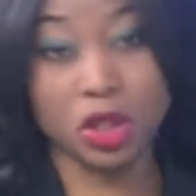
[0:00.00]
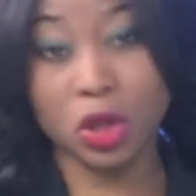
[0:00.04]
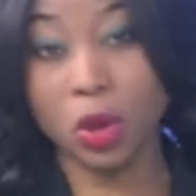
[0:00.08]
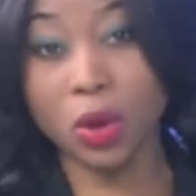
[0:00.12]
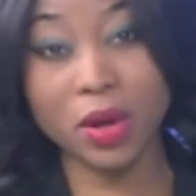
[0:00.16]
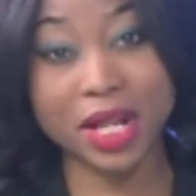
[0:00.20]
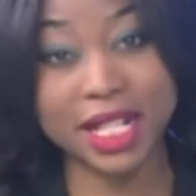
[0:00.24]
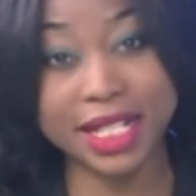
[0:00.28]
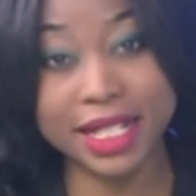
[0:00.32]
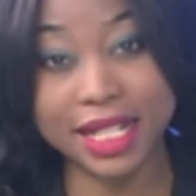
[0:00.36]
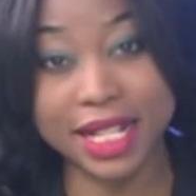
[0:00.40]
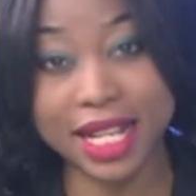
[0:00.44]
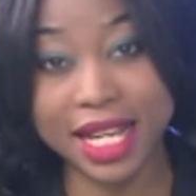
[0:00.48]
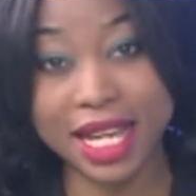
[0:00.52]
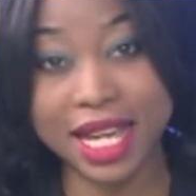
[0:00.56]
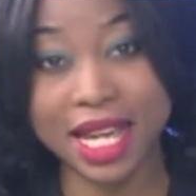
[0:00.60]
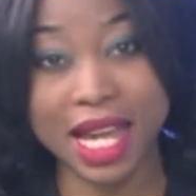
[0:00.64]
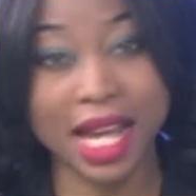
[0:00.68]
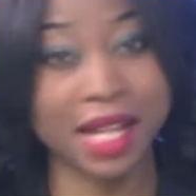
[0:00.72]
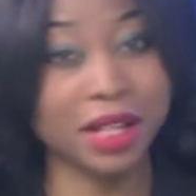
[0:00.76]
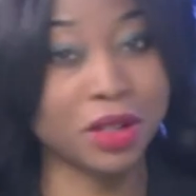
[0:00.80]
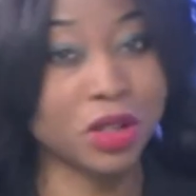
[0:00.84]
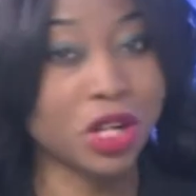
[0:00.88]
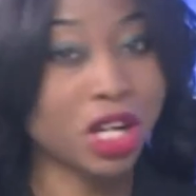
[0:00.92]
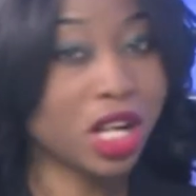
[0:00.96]
noisy
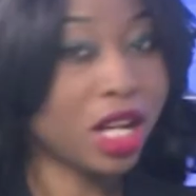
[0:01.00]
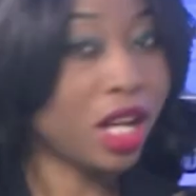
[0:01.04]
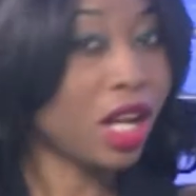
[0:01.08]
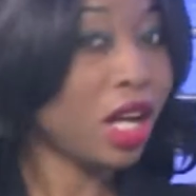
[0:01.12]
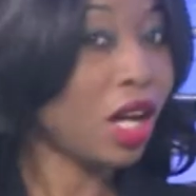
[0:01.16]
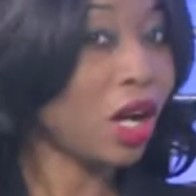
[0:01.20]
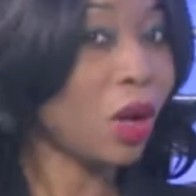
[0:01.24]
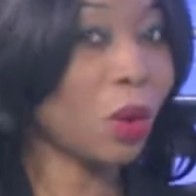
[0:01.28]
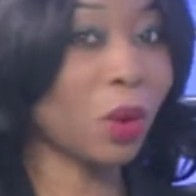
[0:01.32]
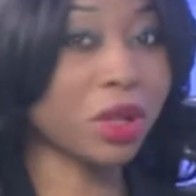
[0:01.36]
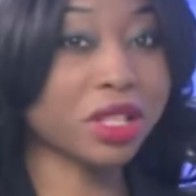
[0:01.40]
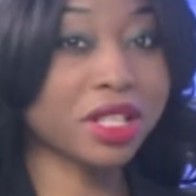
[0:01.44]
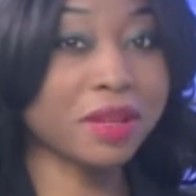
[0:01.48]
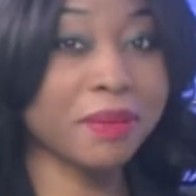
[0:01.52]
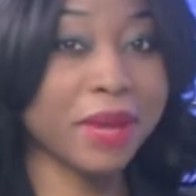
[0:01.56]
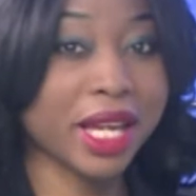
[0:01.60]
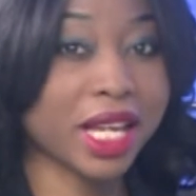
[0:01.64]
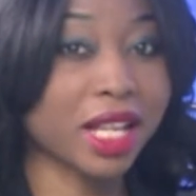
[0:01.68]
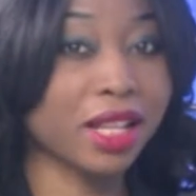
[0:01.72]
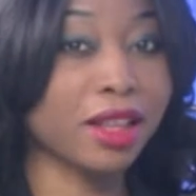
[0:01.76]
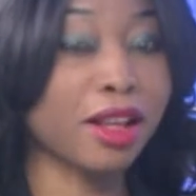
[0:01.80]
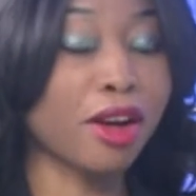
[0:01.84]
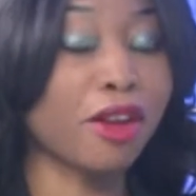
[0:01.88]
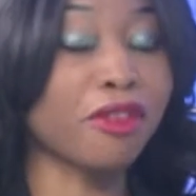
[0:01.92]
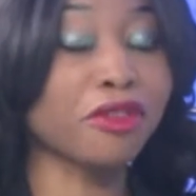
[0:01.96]
and want to
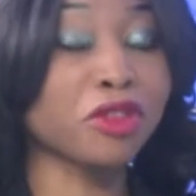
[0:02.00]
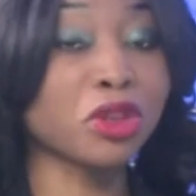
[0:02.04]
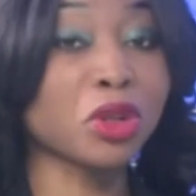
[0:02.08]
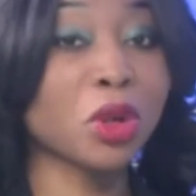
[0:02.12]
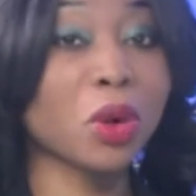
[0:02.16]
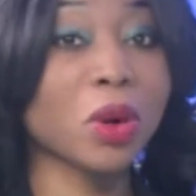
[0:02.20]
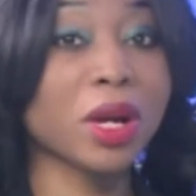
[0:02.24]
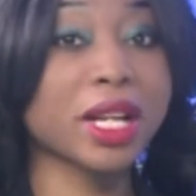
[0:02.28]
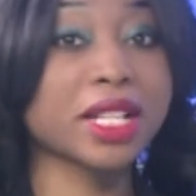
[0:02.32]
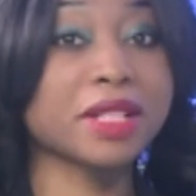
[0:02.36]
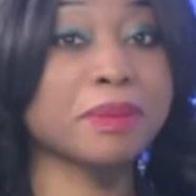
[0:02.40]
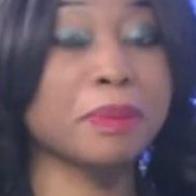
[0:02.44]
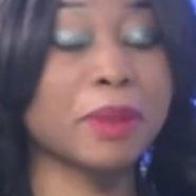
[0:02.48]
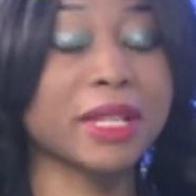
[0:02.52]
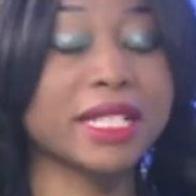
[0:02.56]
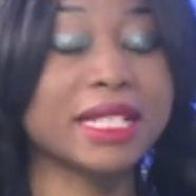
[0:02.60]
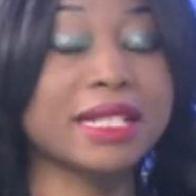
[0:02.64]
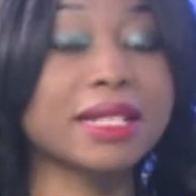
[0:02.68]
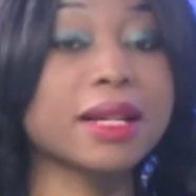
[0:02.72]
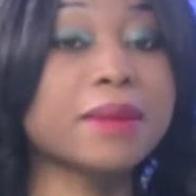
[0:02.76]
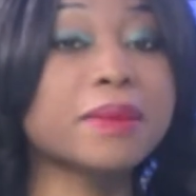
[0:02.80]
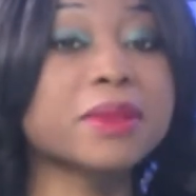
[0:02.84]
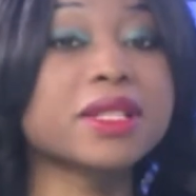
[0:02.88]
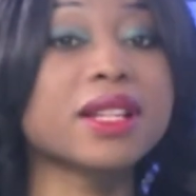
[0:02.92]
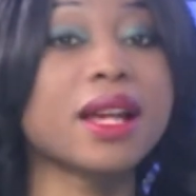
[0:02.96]
make a lot of noise, but
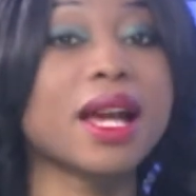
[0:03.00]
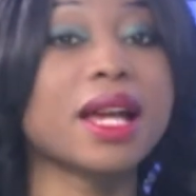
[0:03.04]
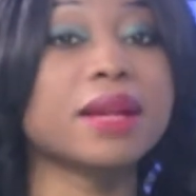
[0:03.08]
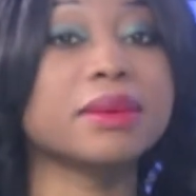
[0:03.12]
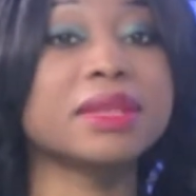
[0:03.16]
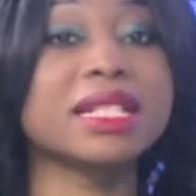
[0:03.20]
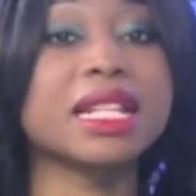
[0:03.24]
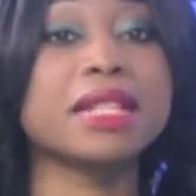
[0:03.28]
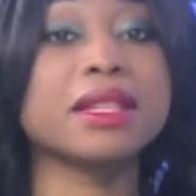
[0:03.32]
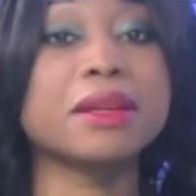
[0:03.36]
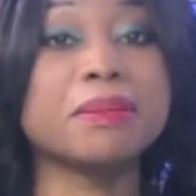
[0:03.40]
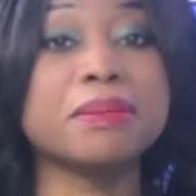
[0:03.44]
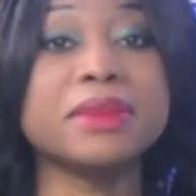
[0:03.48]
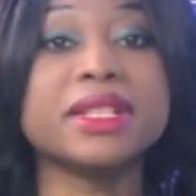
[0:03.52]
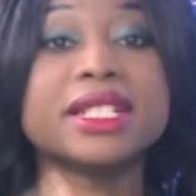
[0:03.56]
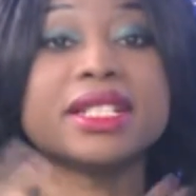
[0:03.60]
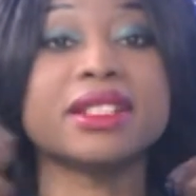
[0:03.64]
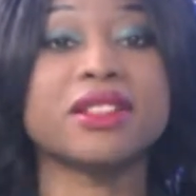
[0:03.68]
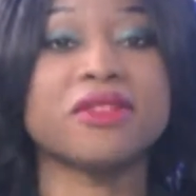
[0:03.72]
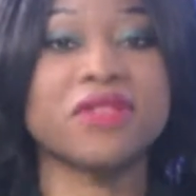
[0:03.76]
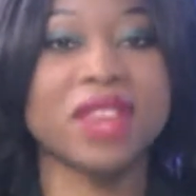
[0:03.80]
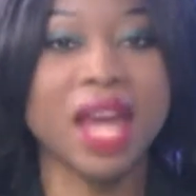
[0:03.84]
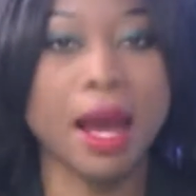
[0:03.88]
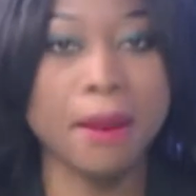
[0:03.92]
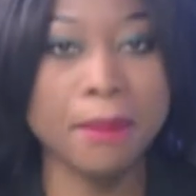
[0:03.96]
sometimes in the midst
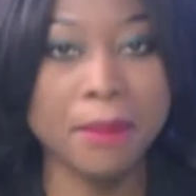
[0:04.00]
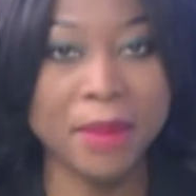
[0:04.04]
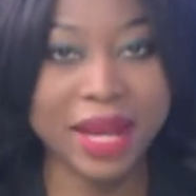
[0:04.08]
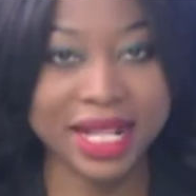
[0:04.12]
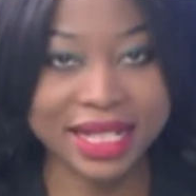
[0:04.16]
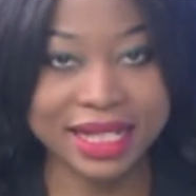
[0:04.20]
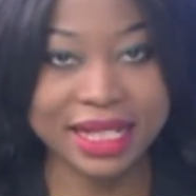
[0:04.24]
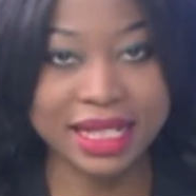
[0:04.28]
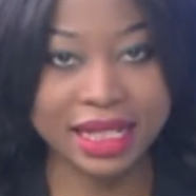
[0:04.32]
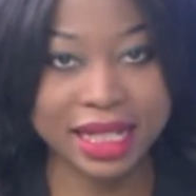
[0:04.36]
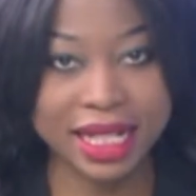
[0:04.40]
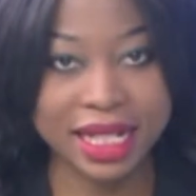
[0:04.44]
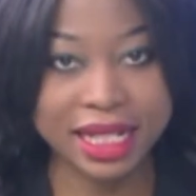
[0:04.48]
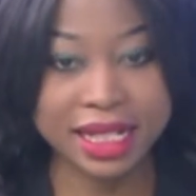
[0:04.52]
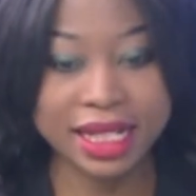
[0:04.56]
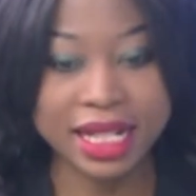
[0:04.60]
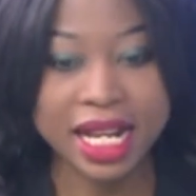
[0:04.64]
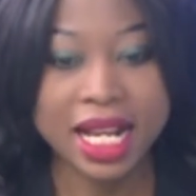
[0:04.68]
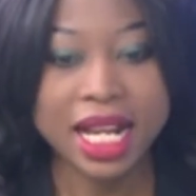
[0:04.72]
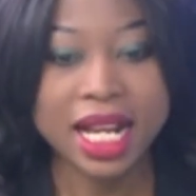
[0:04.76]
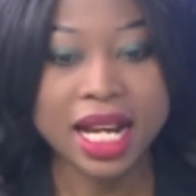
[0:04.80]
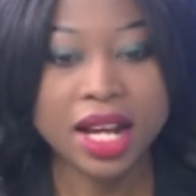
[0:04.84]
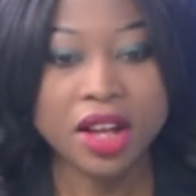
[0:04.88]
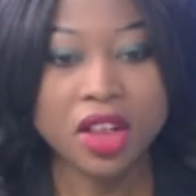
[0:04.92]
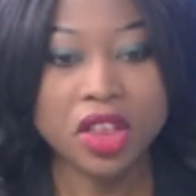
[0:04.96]
of that messiness,
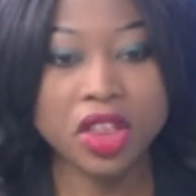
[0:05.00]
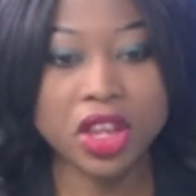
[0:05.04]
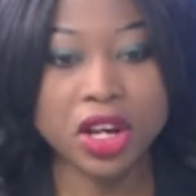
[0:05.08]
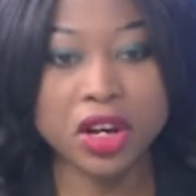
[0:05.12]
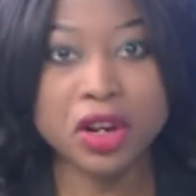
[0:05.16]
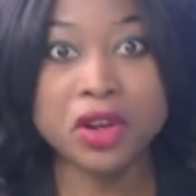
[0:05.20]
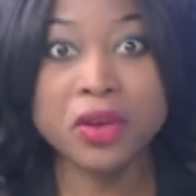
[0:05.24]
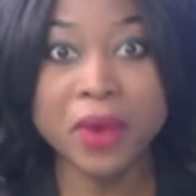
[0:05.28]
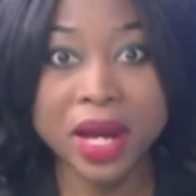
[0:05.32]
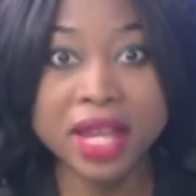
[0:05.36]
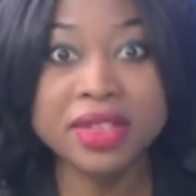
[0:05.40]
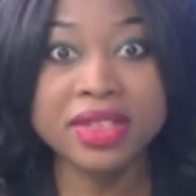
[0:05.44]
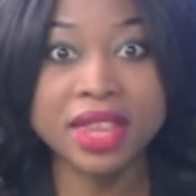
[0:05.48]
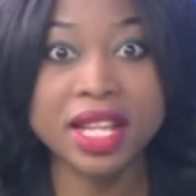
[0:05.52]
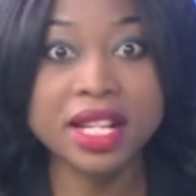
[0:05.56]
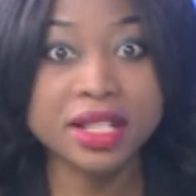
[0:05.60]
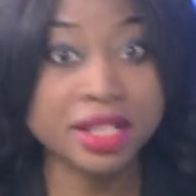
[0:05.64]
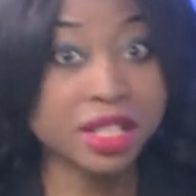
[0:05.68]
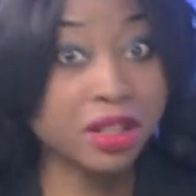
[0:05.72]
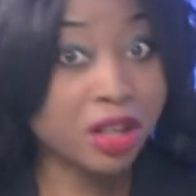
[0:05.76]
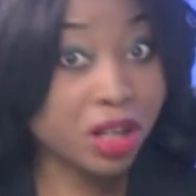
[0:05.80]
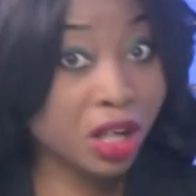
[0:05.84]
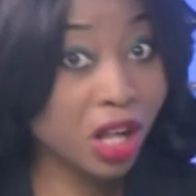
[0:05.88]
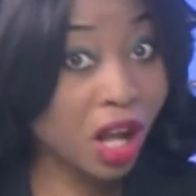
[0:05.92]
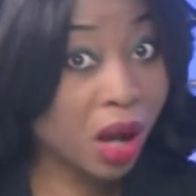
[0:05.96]
there are great things
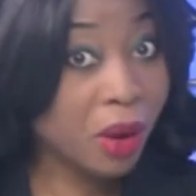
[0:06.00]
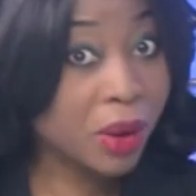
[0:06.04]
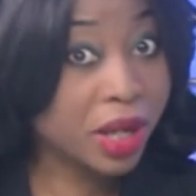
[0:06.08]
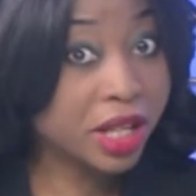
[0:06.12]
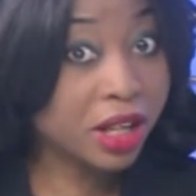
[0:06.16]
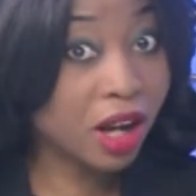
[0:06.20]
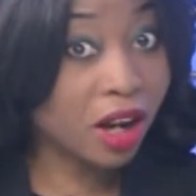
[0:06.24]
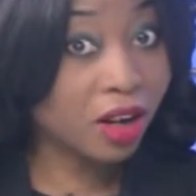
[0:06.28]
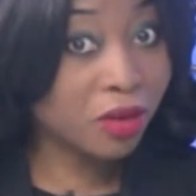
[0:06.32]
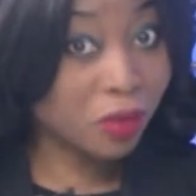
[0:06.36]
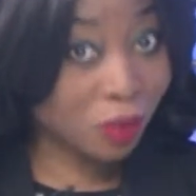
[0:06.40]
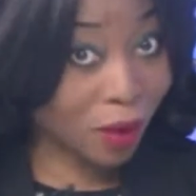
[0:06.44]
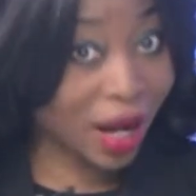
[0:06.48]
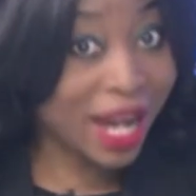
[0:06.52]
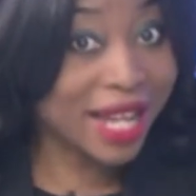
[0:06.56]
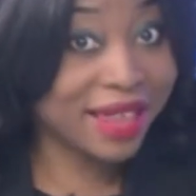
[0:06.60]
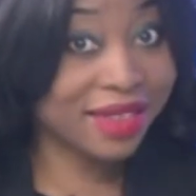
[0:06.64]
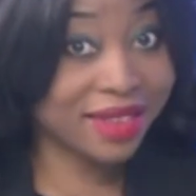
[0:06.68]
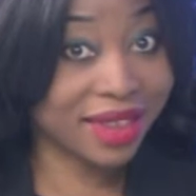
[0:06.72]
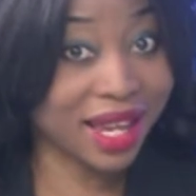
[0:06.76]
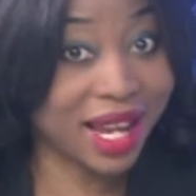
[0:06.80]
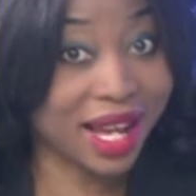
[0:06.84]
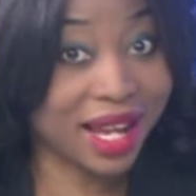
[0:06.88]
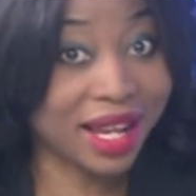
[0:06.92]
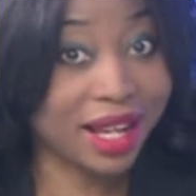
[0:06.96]
that are going on right
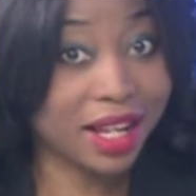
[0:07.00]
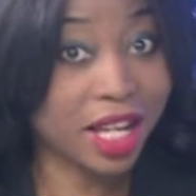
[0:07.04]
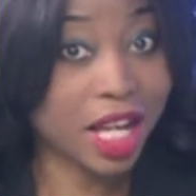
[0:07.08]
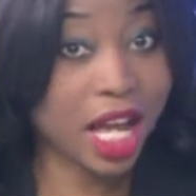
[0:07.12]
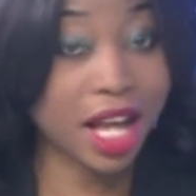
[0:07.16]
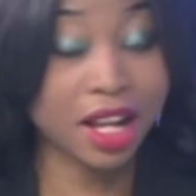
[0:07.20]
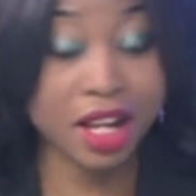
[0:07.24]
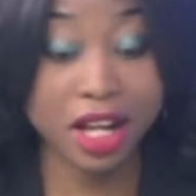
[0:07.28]
there.